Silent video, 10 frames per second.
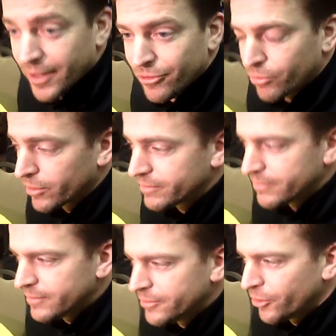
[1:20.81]
Is we're
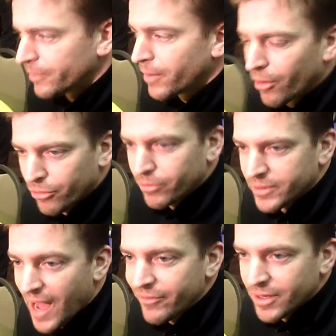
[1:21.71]
doing both.
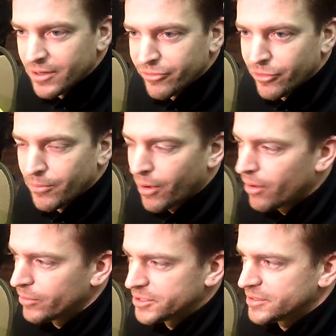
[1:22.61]
We're diving into
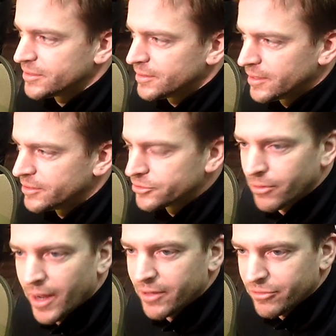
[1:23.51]
football, which is
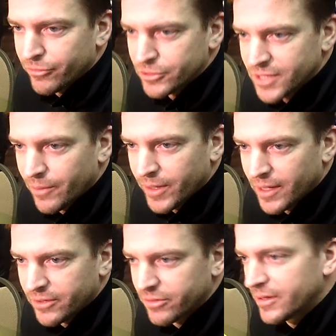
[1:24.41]
great. It's the first time we
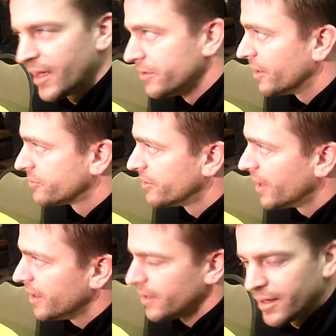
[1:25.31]
got to sit down
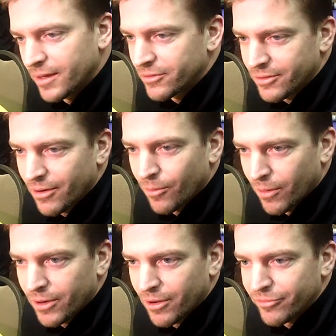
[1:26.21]
yesterday and start
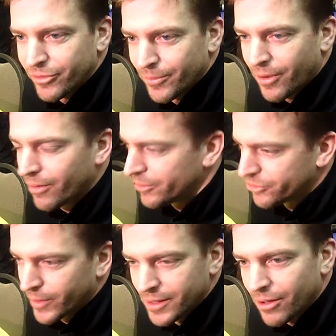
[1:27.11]
working on football,
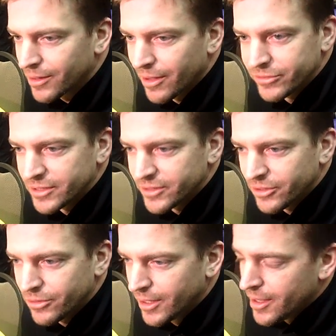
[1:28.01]
which we all love to
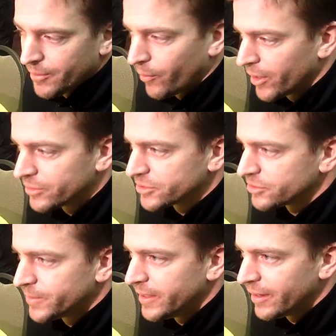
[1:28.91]
do, but we also
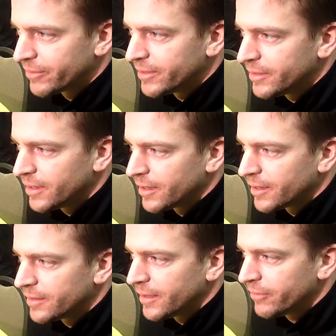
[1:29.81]
spend
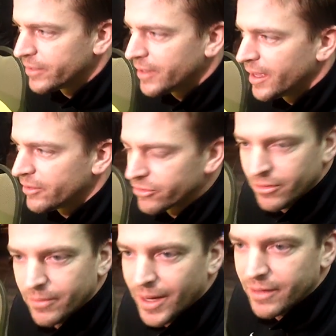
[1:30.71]
every day a
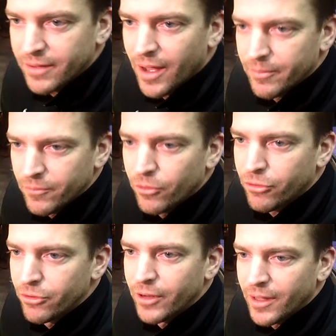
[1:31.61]
certain amount of time
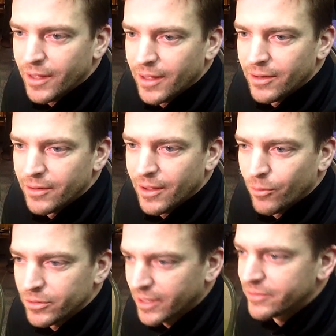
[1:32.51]
recruiting,
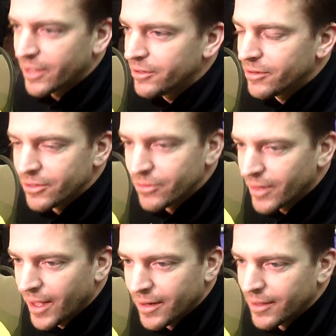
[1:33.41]
and we'll continue to do
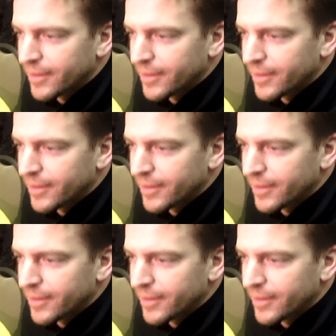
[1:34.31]
that,